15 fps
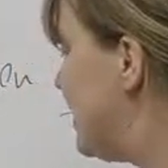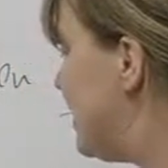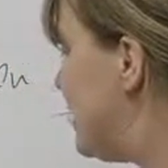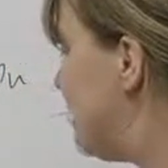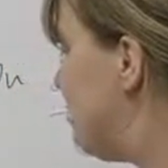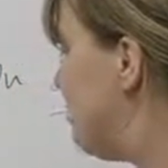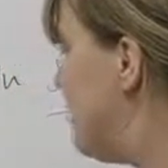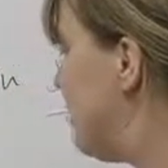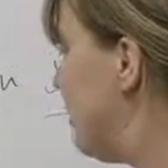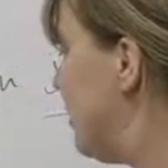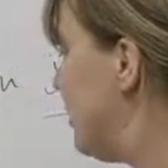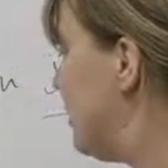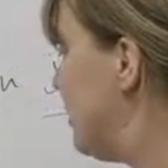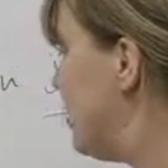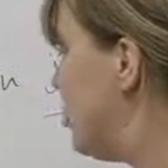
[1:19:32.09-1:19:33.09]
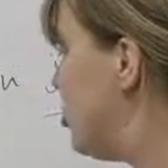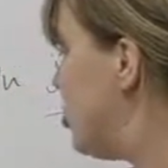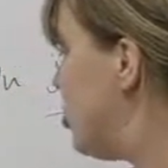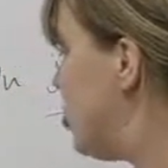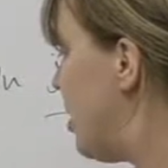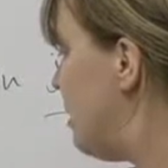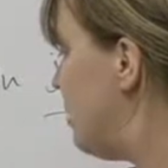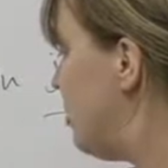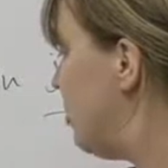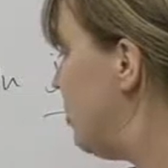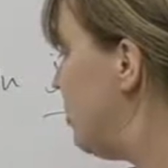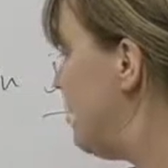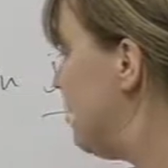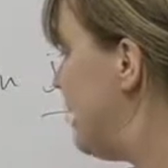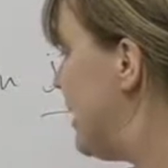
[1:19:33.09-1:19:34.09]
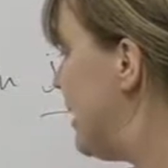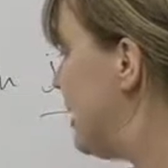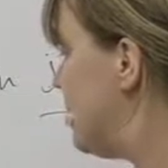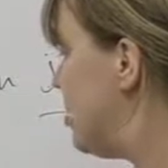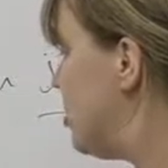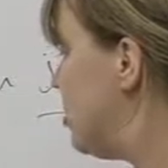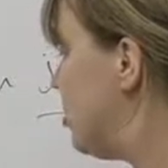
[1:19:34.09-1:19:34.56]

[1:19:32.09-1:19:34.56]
So remember, to jump over means